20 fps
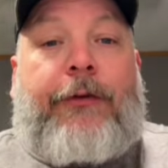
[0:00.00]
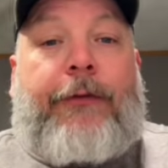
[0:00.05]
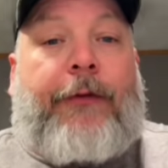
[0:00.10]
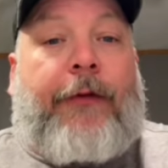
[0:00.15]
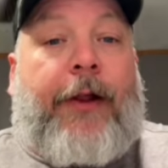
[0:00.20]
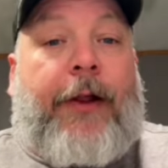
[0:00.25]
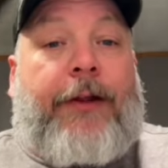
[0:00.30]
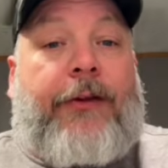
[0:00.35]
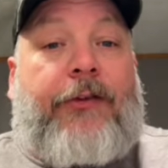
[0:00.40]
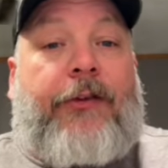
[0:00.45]

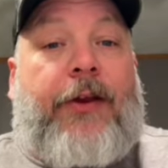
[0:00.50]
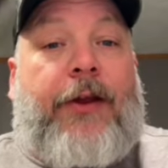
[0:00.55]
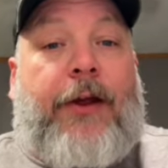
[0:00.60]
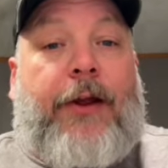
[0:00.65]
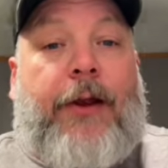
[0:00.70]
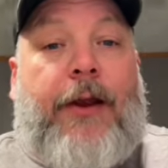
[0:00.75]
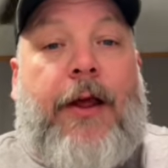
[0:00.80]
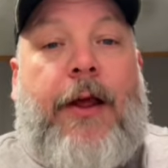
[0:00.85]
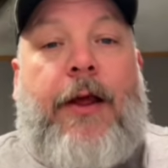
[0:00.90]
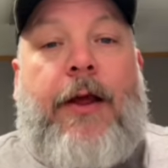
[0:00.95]
flex
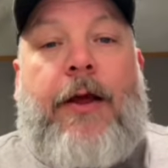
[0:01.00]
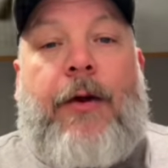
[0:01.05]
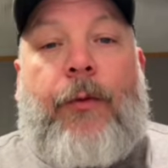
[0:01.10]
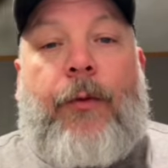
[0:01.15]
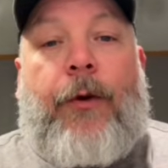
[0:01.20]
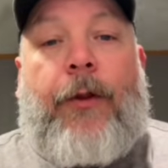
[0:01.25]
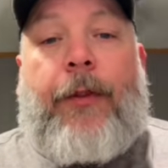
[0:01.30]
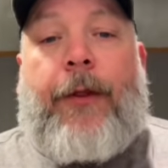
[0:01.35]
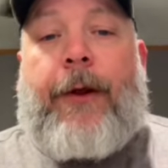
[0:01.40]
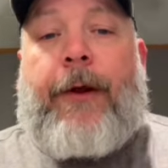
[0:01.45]
head
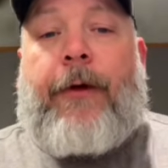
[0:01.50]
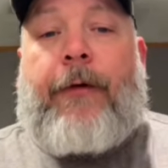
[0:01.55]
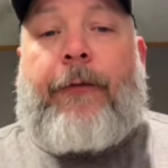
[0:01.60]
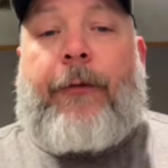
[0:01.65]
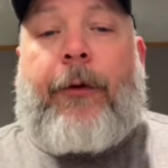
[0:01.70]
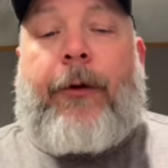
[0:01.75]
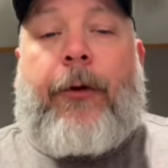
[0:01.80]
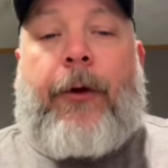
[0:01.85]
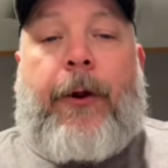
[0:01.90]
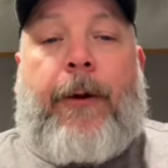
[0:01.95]
with the
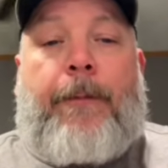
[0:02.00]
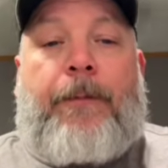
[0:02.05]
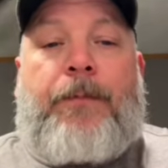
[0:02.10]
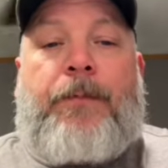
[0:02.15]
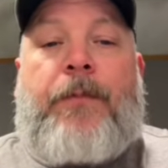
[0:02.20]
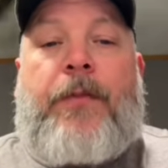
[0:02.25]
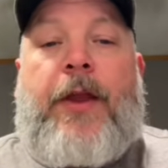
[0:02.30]
comfort grip.